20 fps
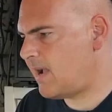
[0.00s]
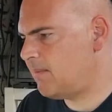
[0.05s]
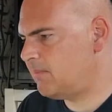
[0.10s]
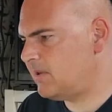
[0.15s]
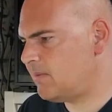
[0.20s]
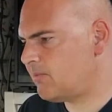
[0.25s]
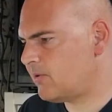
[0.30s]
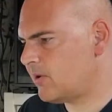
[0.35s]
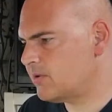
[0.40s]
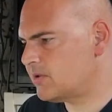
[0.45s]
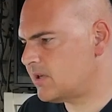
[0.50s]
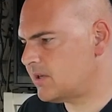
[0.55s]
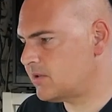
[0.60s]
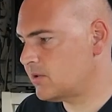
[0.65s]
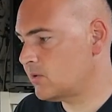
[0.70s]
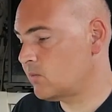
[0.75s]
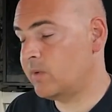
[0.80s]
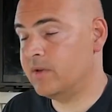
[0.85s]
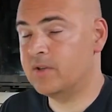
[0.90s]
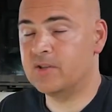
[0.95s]
AMD
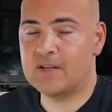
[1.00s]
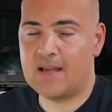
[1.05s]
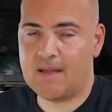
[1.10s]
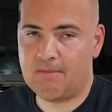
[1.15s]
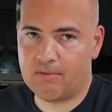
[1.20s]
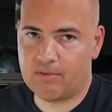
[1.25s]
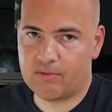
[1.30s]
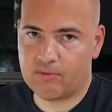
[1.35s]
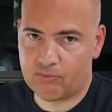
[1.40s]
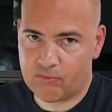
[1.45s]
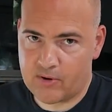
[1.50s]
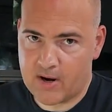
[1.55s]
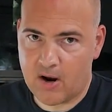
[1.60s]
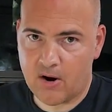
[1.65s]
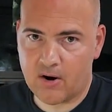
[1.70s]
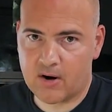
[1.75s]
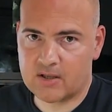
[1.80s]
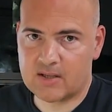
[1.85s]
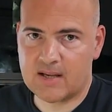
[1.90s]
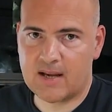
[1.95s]
processors with Zen 3
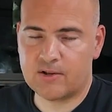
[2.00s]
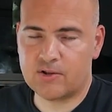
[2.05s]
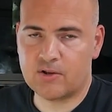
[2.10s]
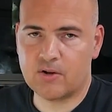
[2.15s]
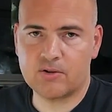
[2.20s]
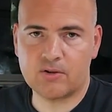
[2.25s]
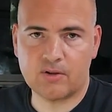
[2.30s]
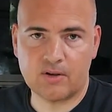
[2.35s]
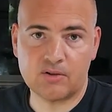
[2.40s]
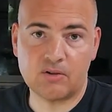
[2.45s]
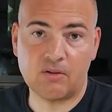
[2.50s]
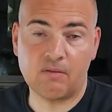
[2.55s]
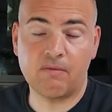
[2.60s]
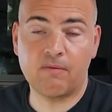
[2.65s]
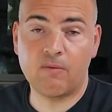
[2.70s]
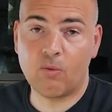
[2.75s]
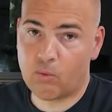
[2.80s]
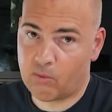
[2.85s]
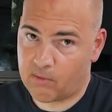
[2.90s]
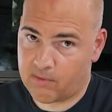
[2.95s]
architecture, so that's the
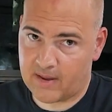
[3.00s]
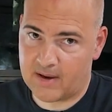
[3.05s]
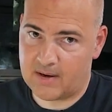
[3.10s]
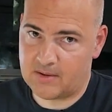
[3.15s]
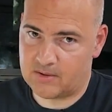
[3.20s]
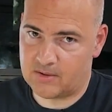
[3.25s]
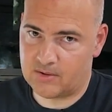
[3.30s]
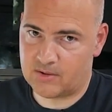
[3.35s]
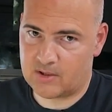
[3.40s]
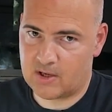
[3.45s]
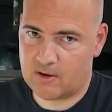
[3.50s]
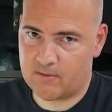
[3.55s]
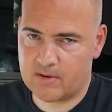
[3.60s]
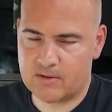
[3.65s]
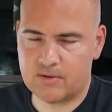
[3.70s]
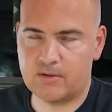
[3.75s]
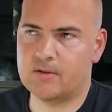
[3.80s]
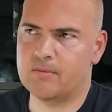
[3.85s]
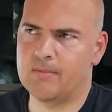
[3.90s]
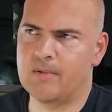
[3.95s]
4000
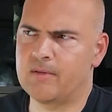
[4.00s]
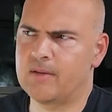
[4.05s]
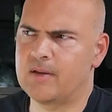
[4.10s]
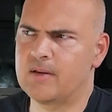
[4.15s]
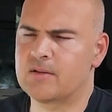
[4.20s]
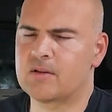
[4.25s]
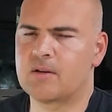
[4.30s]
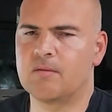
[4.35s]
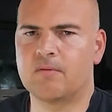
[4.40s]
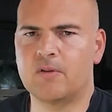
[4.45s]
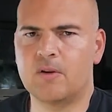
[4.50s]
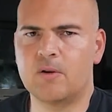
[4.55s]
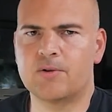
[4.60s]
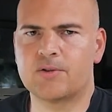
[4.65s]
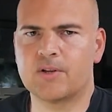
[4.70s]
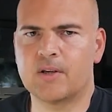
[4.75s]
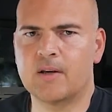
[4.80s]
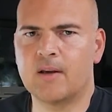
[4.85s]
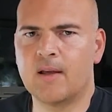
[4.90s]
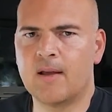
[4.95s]
series, just to make things
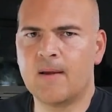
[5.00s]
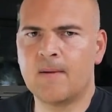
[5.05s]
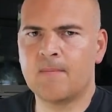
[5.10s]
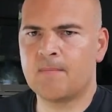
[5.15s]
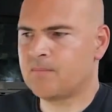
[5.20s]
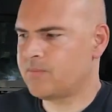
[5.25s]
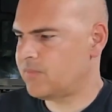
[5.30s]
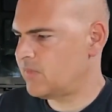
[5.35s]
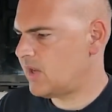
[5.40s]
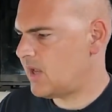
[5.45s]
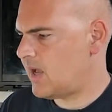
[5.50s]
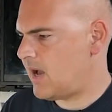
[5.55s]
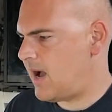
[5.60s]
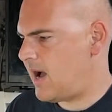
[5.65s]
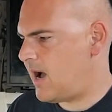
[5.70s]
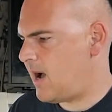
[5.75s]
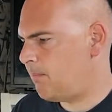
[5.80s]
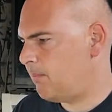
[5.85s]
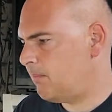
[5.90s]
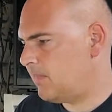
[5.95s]
confusing,
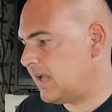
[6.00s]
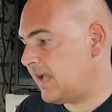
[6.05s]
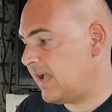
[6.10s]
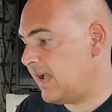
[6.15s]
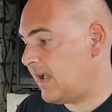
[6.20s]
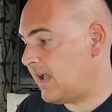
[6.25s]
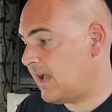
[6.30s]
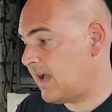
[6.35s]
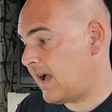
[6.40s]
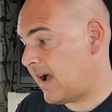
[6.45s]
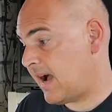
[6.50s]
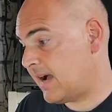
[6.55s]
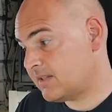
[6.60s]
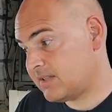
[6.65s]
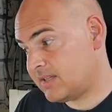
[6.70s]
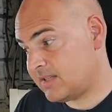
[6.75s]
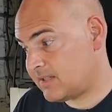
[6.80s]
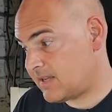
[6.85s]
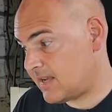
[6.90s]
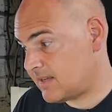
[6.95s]
um,
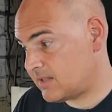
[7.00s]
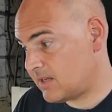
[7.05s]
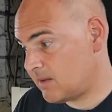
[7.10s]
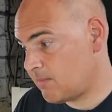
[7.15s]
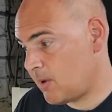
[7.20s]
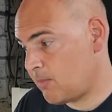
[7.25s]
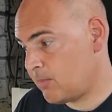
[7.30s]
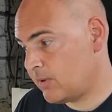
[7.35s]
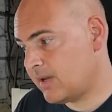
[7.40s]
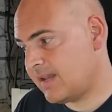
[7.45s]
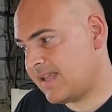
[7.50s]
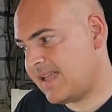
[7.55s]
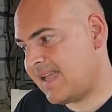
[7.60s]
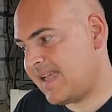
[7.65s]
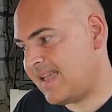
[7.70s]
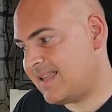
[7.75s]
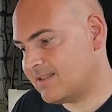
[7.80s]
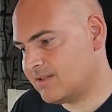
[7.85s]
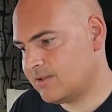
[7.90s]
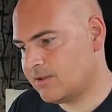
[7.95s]
as it says at the moment,
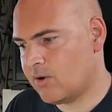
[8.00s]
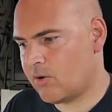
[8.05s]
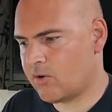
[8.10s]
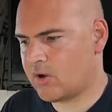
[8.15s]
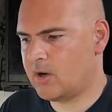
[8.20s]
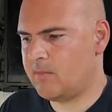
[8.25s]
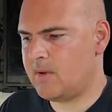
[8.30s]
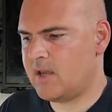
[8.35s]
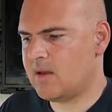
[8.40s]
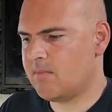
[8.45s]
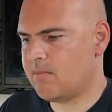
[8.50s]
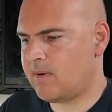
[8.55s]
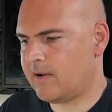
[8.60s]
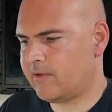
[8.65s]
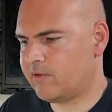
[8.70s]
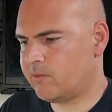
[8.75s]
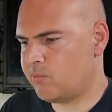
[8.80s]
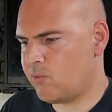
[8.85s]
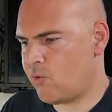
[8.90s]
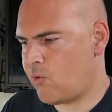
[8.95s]
is not going to be
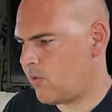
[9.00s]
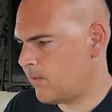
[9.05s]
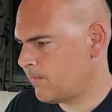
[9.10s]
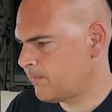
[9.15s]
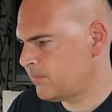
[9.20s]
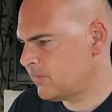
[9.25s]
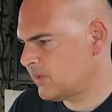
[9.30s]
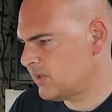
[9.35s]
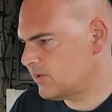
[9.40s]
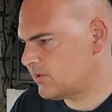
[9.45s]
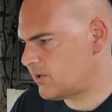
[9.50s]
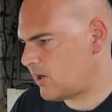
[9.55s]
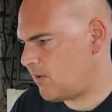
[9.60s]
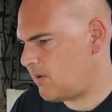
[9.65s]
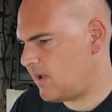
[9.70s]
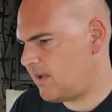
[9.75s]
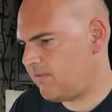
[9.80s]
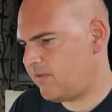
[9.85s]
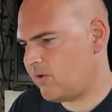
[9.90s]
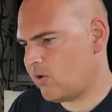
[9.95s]
compatible. So
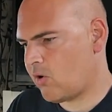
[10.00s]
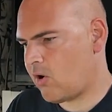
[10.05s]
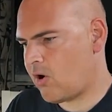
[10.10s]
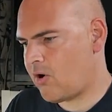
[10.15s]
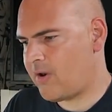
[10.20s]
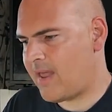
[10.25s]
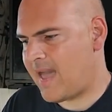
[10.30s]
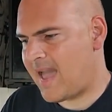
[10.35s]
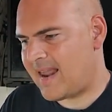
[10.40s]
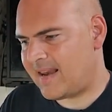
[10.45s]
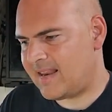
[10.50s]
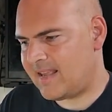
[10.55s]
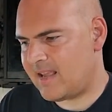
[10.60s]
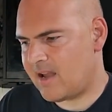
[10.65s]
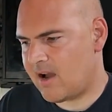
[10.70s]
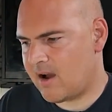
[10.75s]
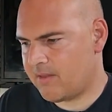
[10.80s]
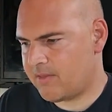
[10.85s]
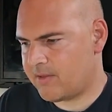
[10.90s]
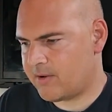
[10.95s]
if you're on
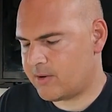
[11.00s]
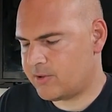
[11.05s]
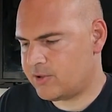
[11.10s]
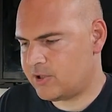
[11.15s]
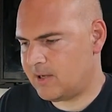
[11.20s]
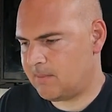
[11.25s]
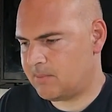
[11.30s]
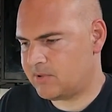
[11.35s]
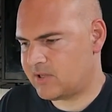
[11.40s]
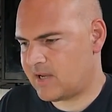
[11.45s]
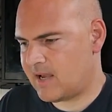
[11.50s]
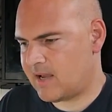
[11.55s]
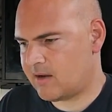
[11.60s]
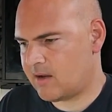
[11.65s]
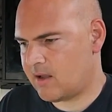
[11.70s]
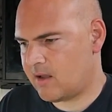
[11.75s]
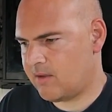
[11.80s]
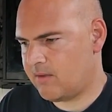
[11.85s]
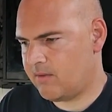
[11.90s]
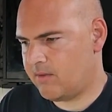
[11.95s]
any other chipset
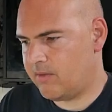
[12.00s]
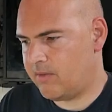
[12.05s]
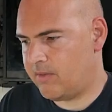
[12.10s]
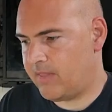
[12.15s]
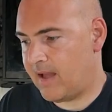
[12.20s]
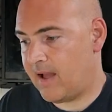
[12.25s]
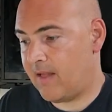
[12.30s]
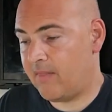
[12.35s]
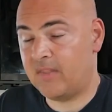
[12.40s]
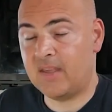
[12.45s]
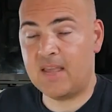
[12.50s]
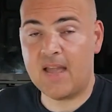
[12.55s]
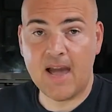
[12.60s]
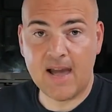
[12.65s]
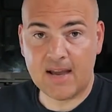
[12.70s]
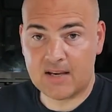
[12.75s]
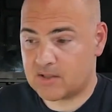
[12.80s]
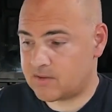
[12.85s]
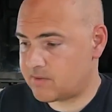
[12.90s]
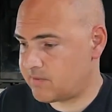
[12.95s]
than the
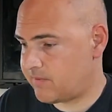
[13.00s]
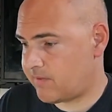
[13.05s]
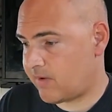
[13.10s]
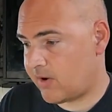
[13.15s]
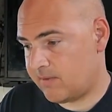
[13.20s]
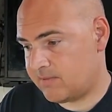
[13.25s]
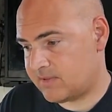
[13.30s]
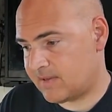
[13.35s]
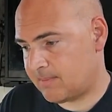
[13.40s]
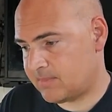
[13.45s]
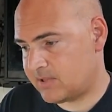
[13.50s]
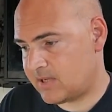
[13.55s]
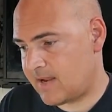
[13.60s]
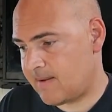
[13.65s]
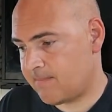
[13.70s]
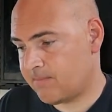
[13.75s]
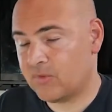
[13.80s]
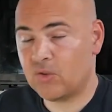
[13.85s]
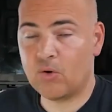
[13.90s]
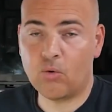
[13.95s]

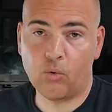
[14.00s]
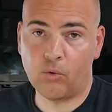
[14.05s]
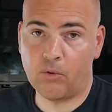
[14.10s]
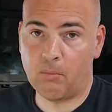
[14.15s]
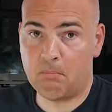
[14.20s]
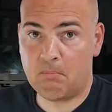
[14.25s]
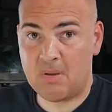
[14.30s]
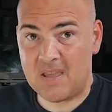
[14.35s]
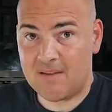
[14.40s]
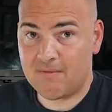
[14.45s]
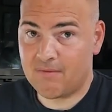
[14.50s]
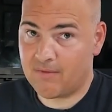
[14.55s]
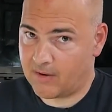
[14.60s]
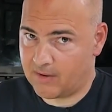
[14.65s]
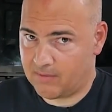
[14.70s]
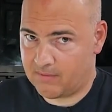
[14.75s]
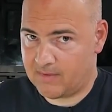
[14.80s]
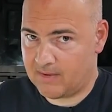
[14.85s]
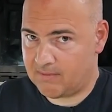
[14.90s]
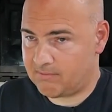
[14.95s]
X570 or the
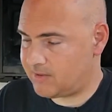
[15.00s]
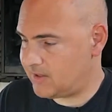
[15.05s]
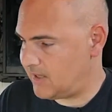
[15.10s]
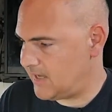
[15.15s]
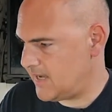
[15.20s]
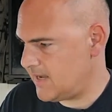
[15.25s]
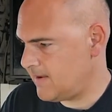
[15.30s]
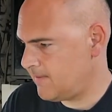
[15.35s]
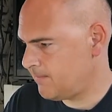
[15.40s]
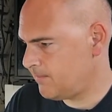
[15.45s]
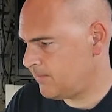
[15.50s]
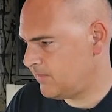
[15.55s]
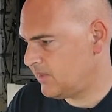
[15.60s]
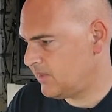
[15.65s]
B550,